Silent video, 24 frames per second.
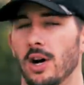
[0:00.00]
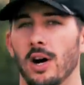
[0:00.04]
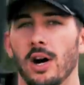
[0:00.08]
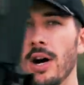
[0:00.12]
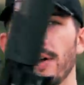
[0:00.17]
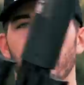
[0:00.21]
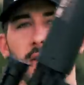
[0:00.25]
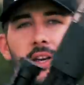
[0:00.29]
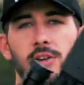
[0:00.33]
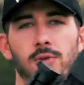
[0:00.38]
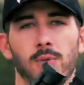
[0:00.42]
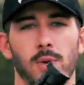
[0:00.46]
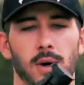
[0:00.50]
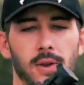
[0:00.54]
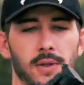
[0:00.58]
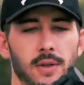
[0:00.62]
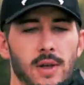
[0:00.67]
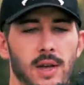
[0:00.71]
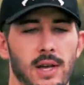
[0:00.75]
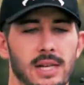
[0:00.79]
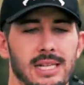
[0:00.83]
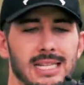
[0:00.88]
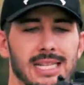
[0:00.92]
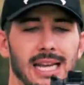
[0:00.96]
on this one,
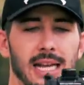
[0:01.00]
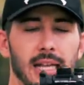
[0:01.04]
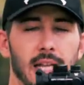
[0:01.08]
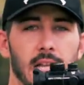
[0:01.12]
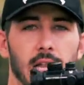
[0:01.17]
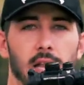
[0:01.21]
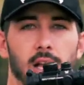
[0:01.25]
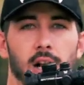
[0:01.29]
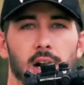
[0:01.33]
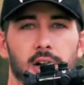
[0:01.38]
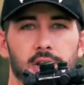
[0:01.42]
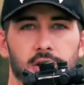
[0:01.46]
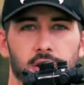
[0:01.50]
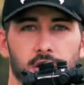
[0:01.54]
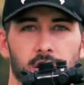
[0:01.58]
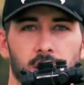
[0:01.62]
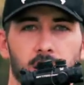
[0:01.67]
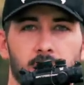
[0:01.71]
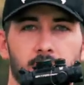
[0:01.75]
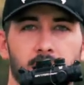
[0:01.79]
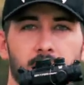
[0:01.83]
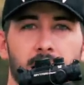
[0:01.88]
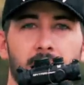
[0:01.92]
slightly larger,